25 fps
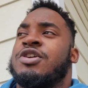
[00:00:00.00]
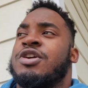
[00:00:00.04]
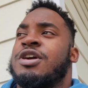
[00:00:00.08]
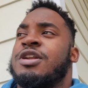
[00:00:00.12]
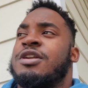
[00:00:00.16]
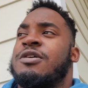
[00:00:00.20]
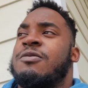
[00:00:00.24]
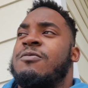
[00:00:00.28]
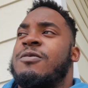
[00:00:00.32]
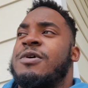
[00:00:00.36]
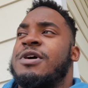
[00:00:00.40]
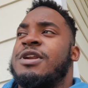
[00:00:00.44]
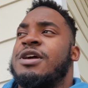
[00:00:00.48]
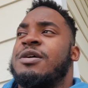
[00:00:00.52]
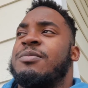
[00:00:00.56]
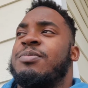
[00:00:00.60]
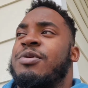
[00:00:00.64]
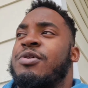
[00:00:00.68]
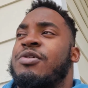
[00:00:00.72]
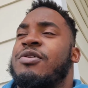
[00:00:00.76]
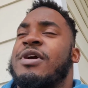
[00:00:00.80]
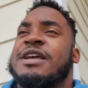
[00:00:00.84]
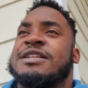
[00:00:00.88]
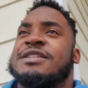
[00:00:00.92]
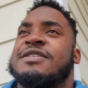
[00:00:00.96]
you're going to want a
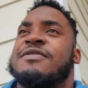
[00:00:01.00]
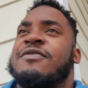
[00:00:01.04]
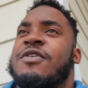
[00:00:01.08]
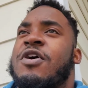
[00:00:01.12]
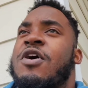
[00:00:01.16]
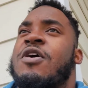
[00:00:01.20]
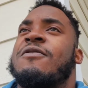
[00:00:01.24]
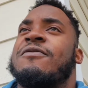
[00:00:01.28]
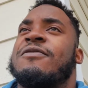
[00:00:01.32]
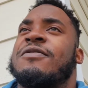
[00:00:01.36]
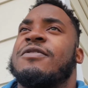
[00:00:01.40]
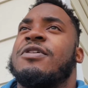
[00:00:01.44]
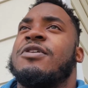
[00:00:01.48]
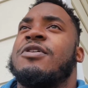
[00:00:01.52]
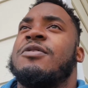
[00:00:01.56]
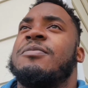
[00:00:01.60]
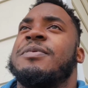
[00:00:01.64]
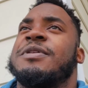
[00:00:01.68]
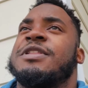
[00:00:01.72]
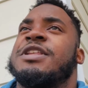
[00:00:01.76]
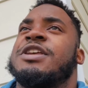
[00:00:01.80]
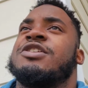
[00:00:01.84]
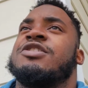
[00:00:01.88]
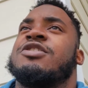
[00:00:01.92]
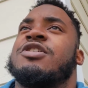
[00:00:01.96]
progressive overload,
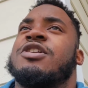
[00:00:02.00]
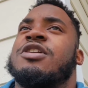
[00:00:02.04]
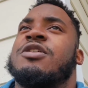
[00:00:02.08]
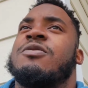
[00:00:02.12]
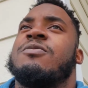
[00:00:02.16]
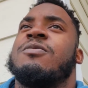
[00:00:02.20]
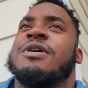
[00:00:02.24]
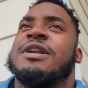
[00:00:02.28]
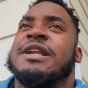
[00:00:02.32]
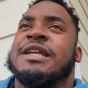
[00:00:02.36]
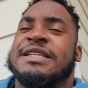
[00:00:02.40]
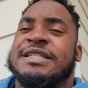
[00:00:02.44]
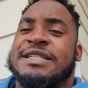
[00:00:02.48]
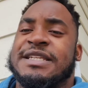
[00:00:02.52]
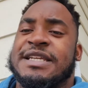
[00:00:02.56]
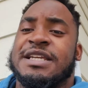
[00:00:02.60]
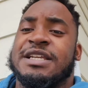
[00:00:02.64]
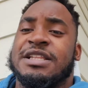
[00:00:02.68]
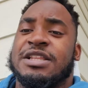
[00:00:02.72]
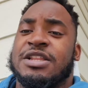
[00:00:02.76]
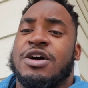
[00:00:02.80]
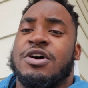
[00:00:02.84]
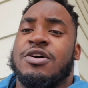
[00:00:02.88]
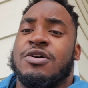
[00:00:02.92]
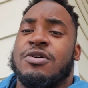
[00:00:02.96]
but then you're going to want to
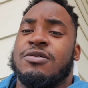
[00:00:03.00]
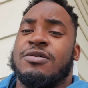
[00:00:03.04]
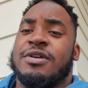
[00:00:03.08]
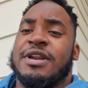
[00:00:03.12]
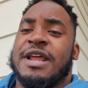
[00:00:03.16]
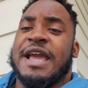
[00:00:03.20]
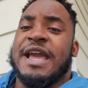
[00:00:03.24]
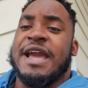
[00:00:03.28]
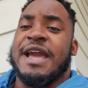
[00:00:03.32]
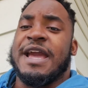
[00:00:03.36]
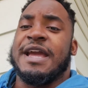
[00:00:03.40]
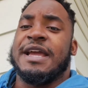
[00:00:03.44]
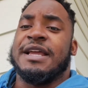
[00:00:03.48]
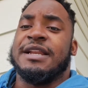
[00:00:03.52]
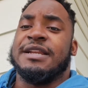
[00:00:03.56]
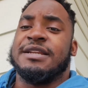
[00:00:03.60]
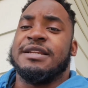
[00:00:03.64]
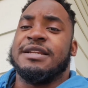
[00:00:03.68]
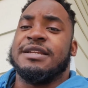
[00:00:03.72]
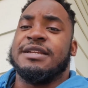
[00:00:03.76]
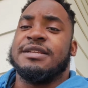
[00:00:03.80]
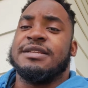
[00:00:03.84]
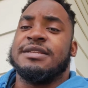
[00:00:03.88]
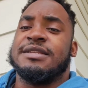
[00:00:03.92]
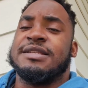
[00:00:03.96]
deload and
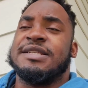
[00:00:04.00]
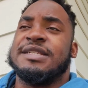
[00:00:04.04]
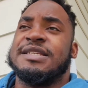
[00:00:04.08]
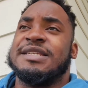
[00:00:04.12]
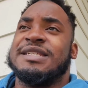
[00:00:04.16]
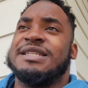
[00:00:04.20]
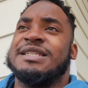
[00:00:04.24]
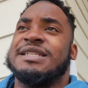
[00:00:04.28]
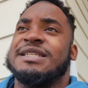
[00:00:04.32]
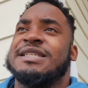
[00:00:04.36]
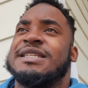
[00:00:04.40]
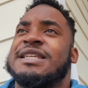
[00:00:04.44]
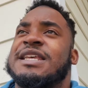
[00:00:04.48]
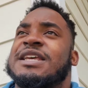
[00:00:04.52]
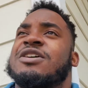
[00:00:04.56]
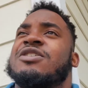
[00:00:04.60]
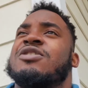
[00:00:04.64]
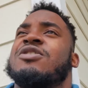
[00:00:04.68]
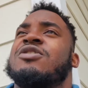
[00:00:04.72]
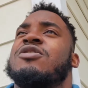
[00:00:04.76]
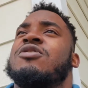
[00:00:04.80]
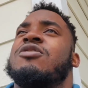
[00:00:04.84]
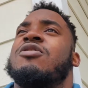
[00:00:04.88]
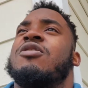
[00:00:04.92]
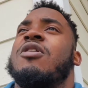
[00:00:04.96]

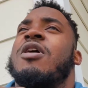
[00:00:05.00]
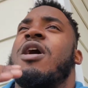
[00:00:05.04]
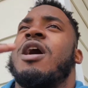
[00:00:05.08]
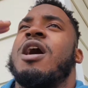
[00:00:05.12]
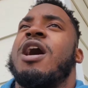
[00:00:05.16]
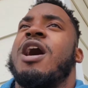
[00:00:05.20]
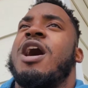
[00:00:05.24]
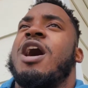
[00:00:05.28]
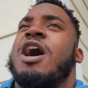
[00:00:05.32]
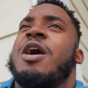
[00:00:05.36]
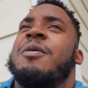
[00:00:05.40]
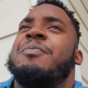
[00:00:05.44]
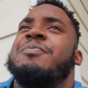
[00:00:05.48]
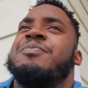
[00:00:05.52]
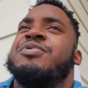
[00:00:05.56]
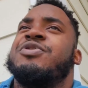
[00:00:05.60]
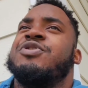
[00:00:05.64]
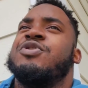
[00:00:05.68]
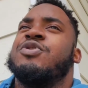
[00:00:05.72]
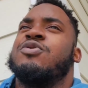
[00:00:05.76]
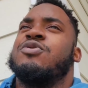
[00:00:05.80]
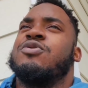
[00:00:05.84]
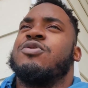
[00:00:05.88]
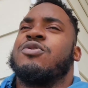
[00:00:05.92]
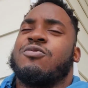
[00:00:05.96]
still up
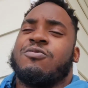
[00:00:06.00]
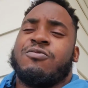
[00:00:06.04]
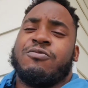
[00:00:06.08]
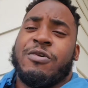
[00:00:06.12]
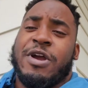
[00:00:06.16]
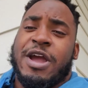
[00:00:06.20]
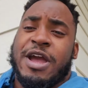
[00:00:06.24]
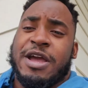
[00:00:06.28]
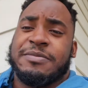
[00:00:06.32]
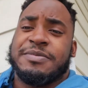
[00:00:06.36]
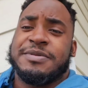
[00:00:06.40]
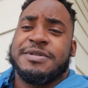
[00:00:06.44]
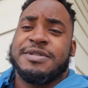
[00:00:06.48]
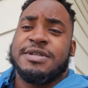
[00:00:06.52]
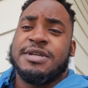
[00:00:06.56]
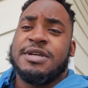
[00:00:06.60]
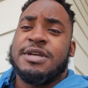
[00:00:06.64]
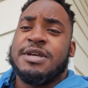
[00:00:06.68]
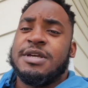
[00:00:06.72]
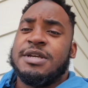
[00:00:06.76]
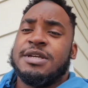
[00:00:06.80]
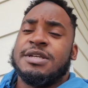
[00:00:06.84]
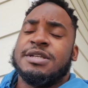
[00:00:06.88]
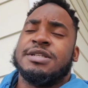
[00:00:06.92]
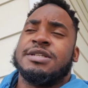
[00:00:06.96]
your reps.
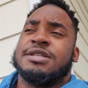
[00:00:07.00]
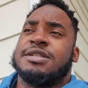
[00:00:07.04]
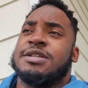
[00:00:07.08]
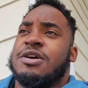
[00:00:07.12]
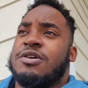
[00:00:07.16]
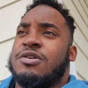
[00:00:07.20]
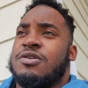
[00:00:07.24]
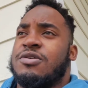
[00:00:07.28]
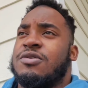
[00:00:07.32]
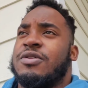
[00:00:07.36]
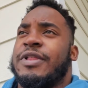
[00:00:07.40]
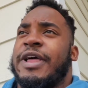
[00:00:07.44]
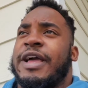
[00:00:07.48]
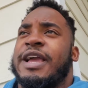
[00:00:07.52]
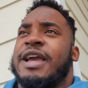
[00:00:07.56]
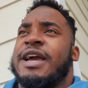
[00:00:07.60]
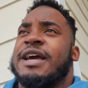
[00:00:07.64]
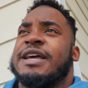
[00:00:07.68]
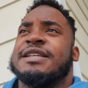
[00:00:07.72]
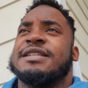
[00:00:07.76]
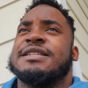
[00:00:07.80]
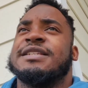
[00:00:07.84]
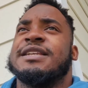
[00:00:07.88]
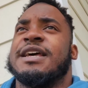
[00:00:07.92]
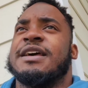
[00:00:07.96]
So like
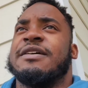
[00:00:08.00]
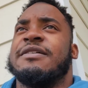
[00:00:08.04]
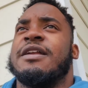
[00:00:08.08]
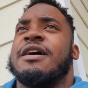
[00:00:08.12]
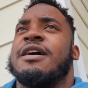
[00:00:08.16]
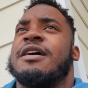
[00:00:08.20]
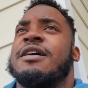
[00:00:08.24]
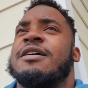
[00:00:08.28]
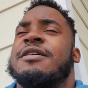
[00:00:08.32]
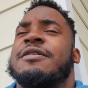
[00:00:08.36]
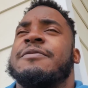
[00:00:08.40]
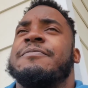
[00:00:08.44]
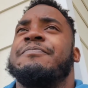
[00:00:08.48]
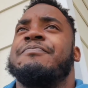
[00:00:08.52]
I said,